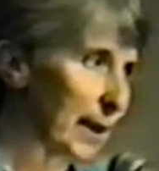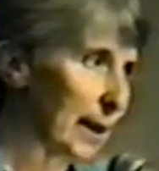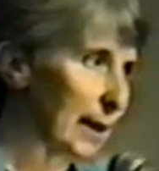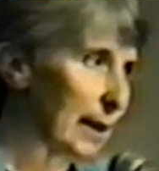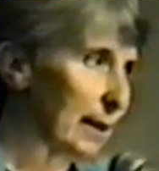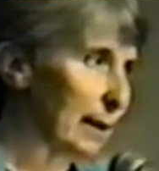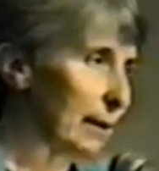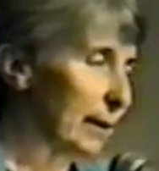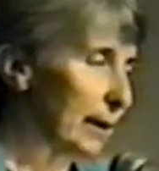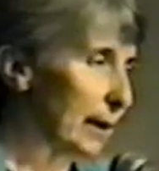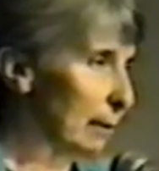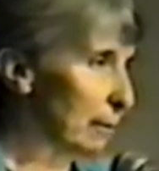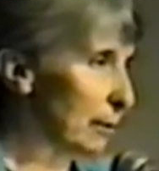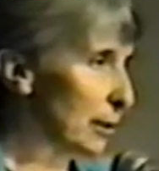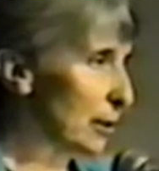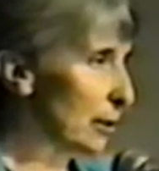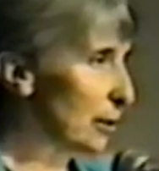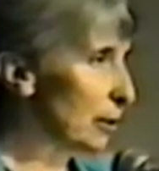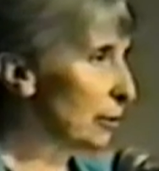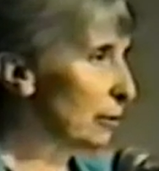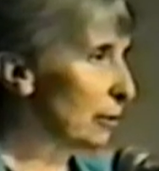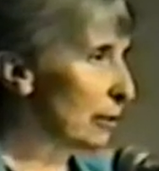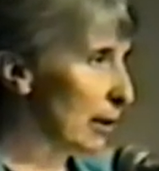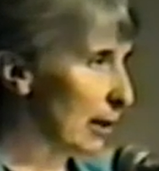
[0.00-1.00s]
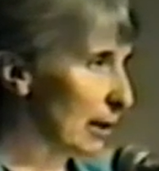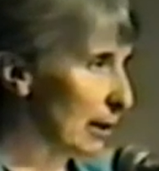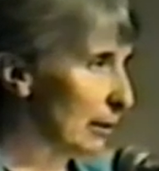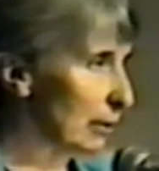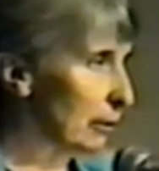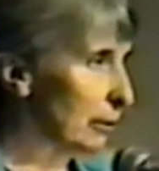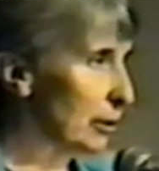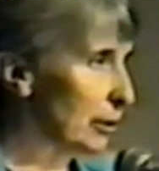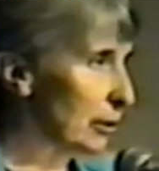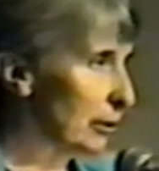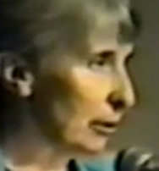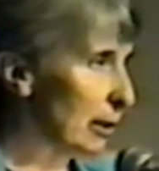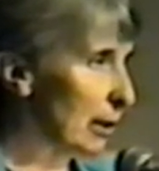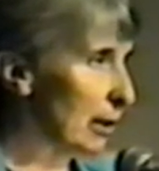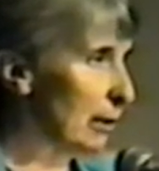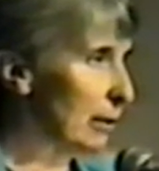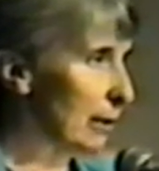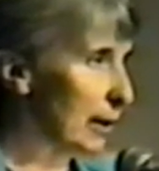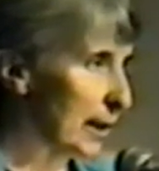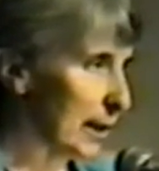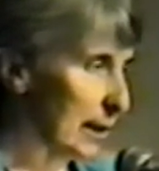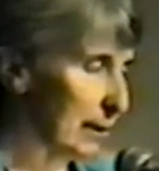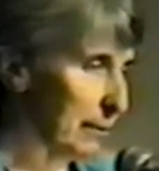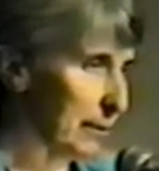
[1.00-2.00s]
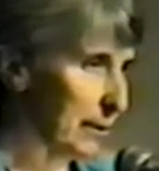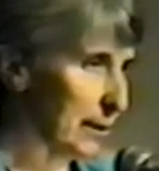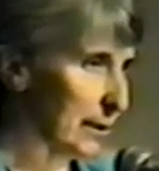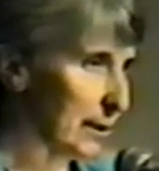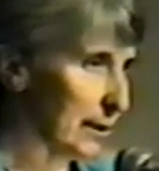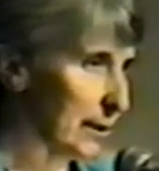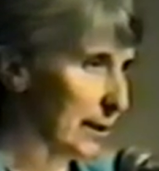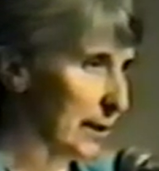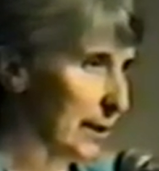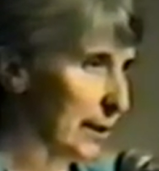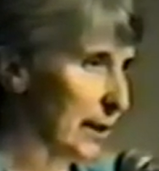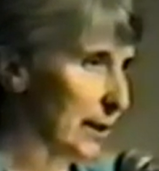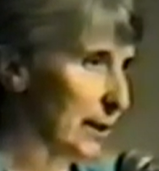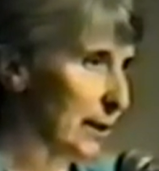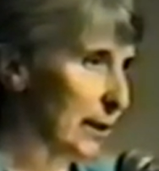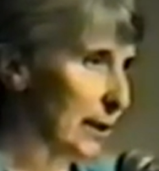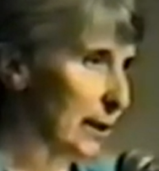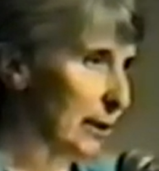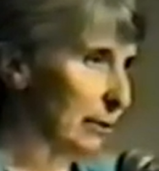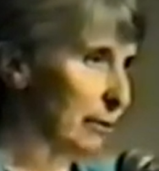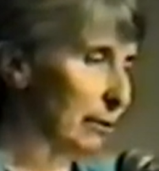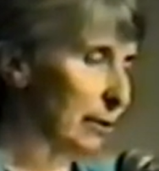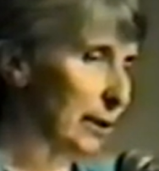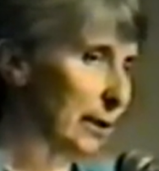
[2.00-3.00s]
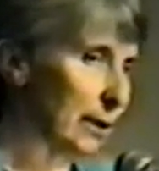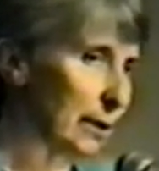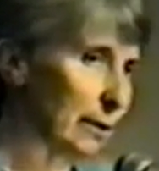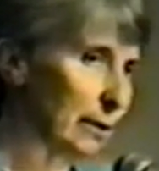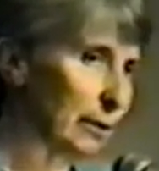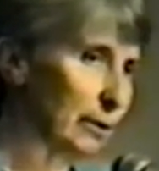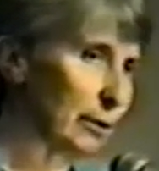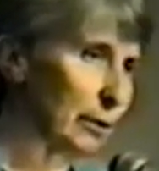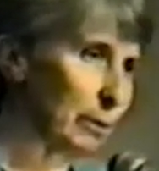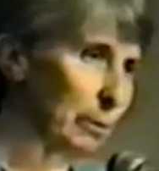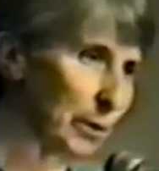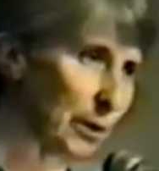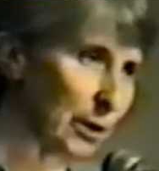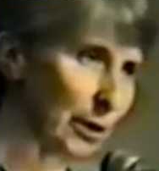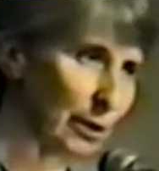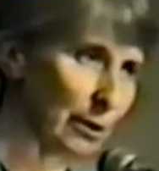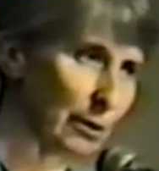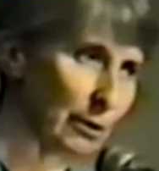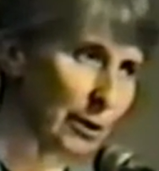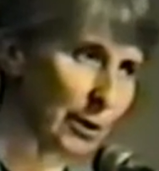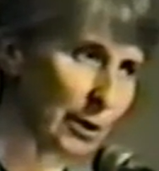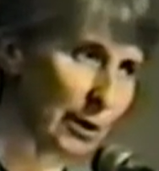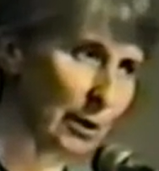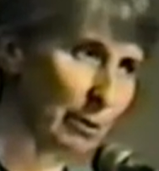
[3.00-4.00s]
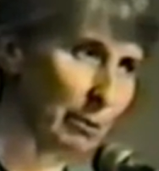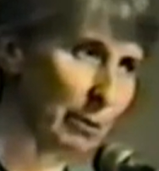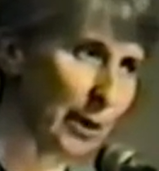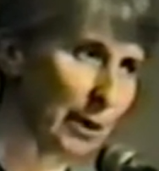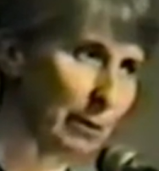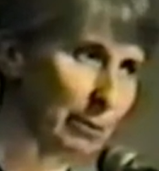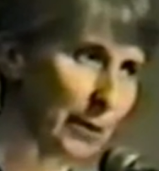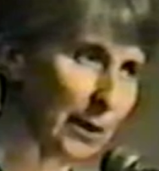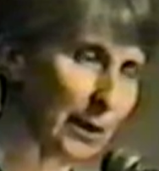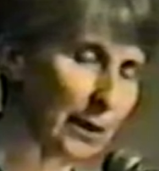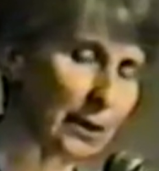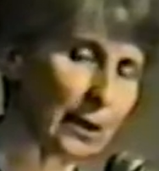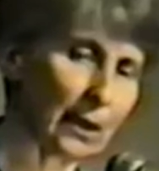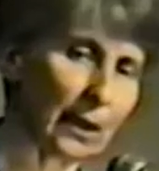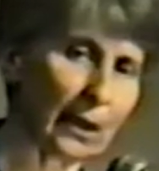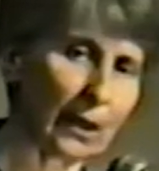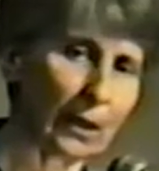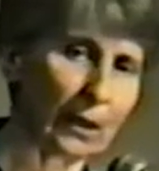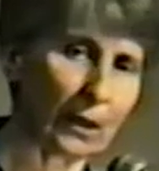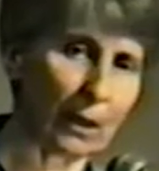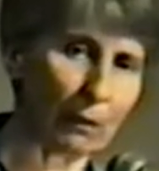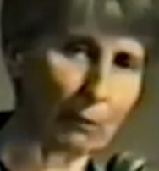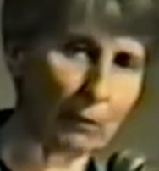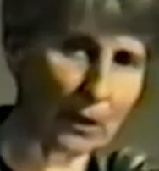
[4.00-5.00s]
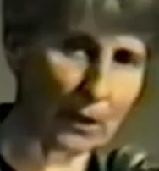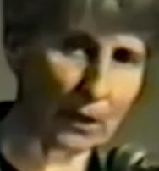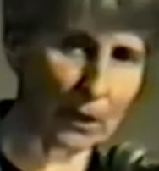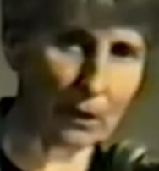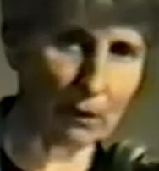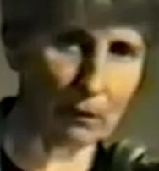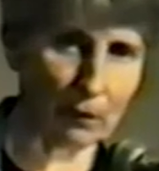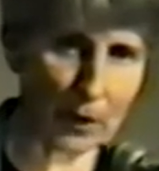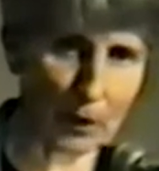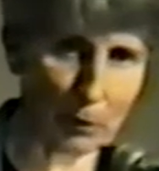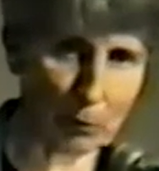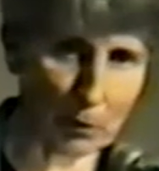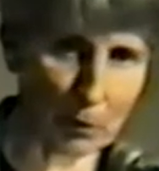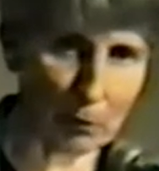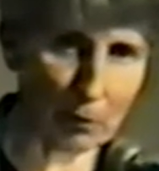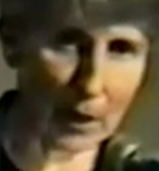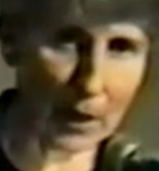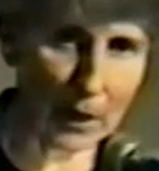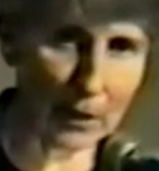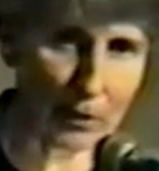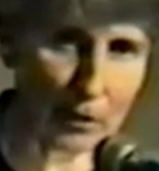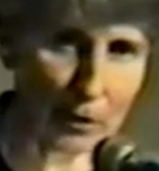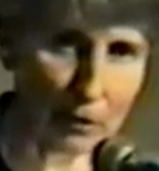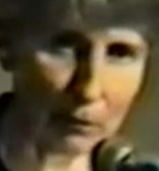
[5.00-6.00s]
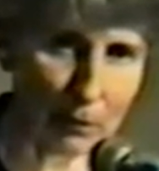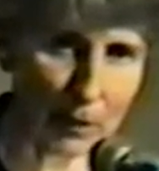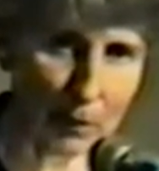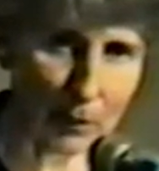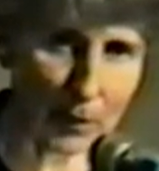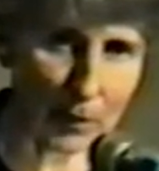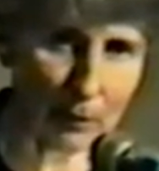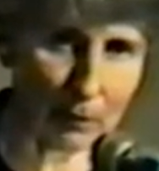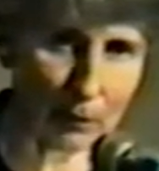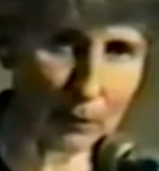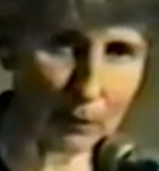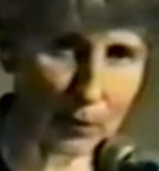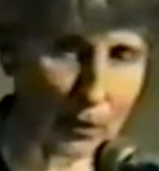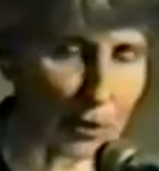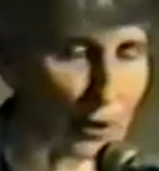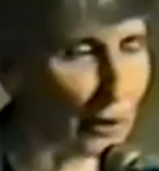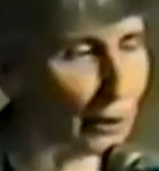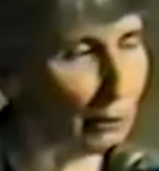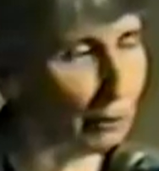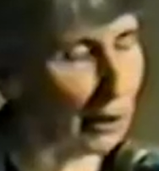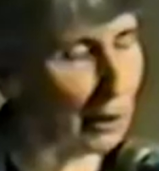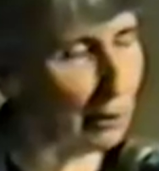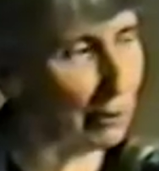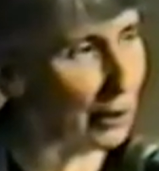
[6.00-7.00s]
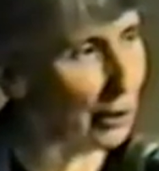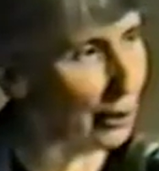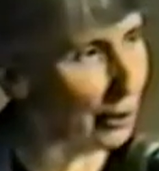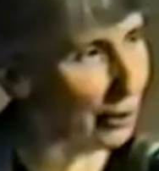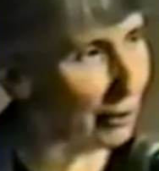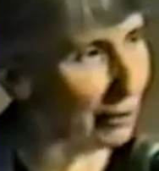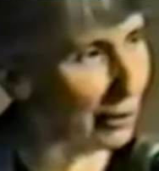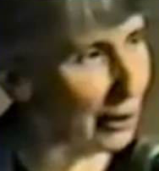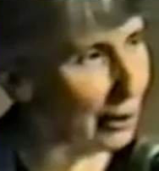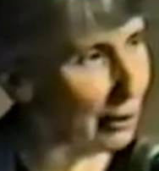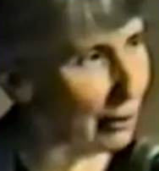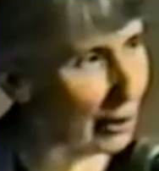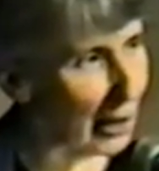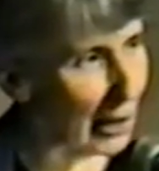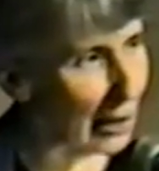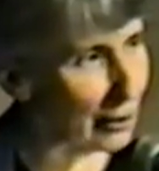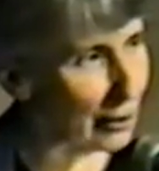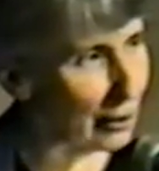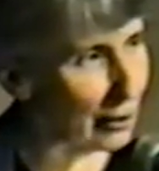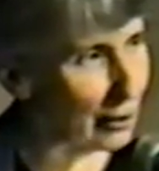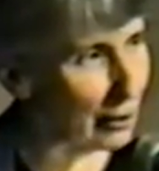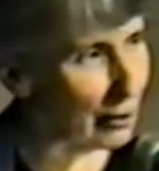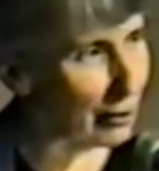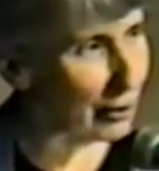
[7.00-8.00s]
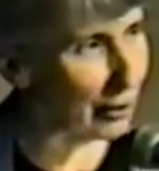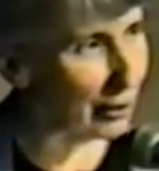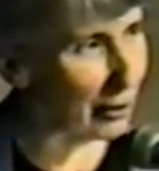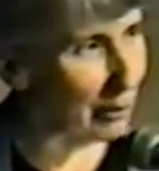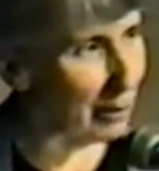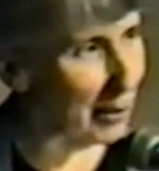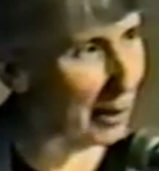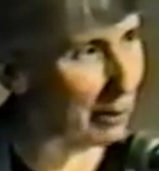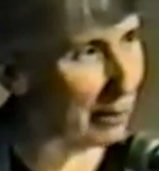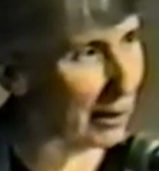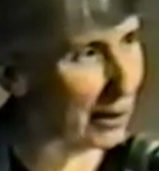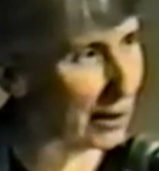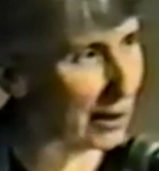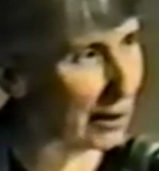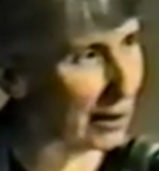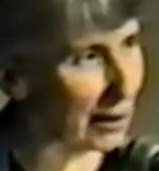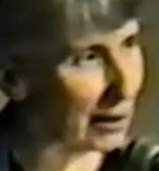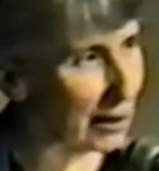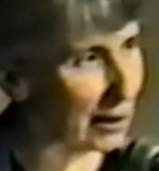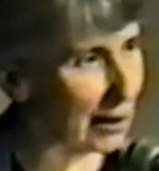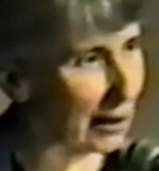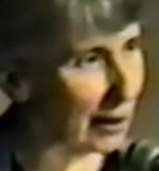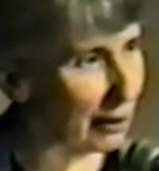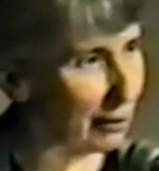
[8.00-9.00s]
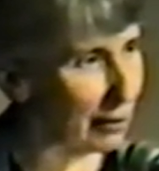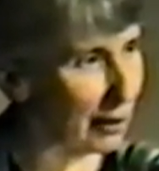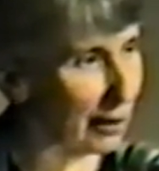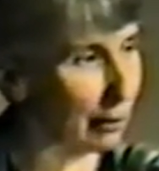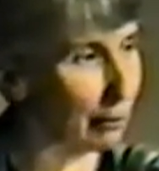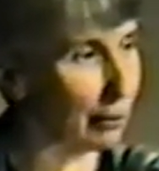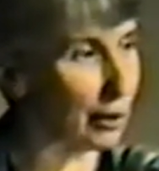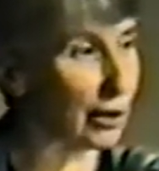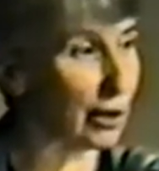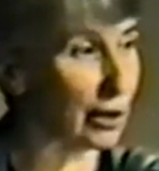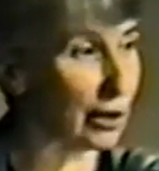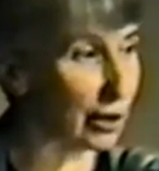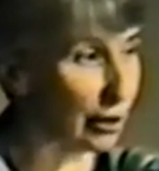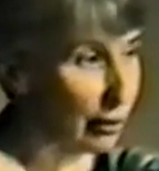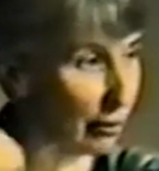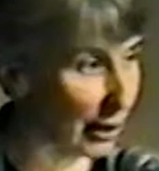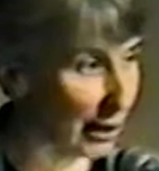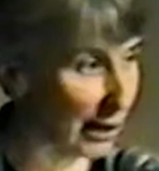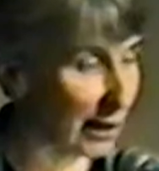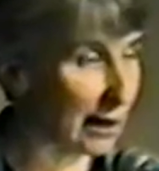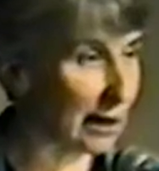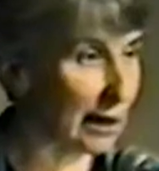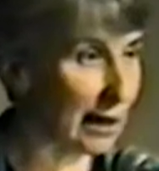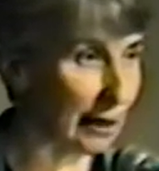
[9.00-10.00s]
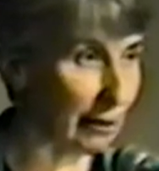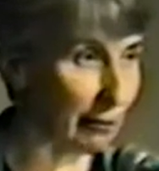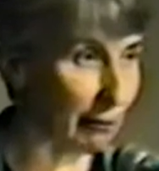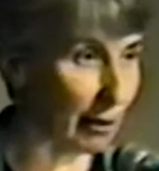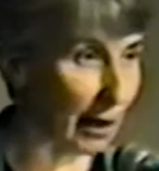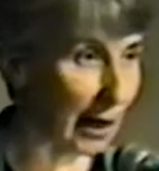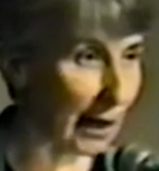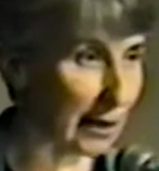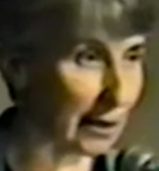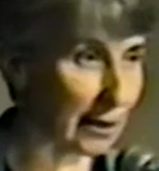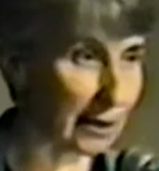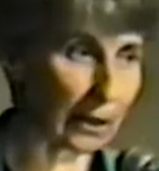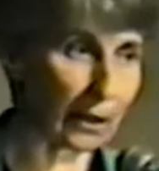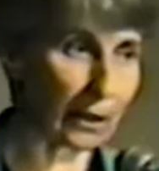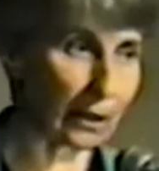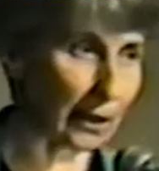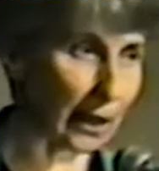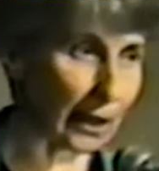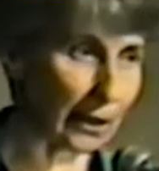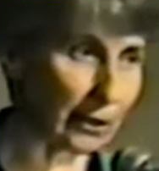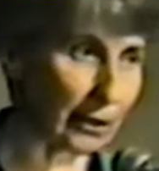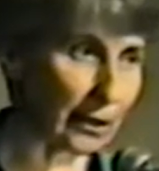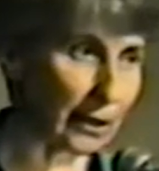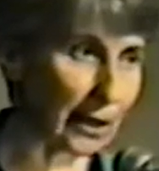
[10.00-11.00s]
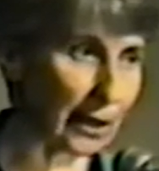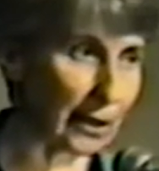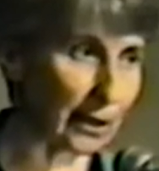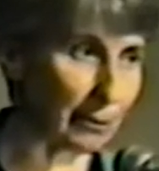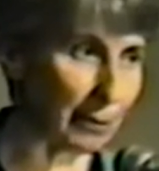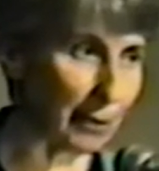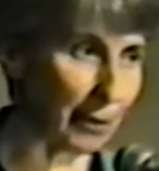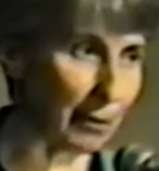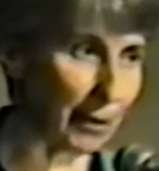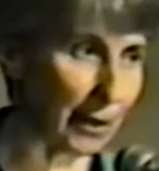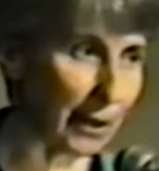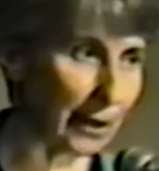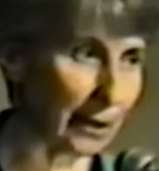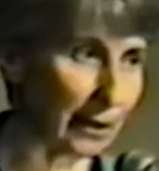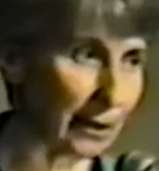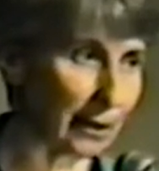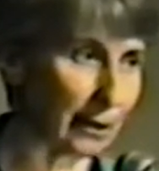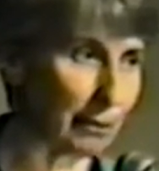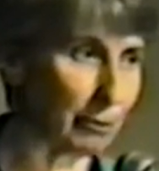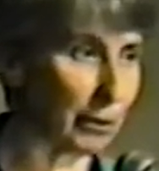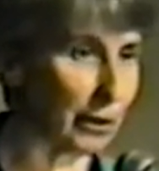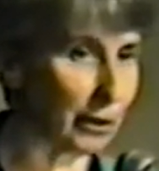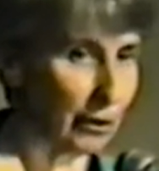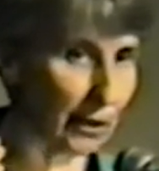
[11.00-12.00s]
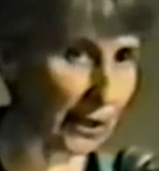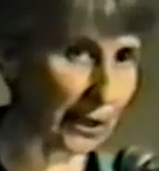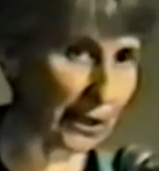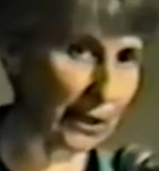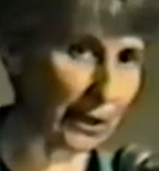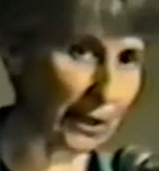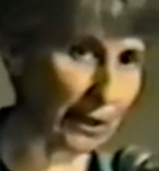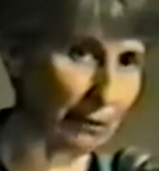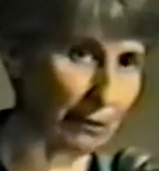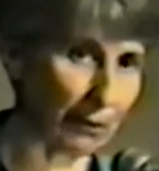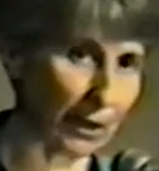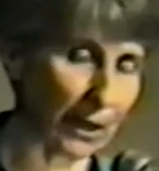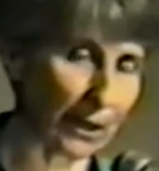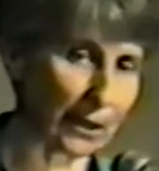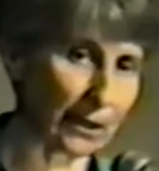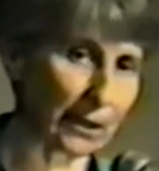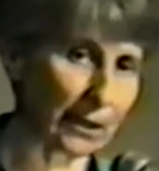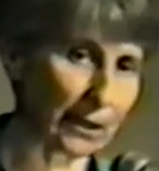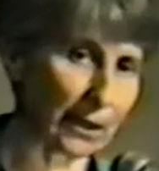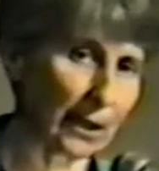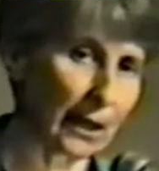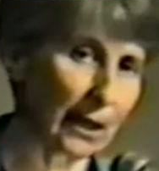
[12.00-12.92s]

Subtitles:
There was a strong effort in this country to produce an amendment that would give equal rights to women, which is the way we usually do constitutional amendments in this country, which is to extend rights, not to take them away, but to extend rights.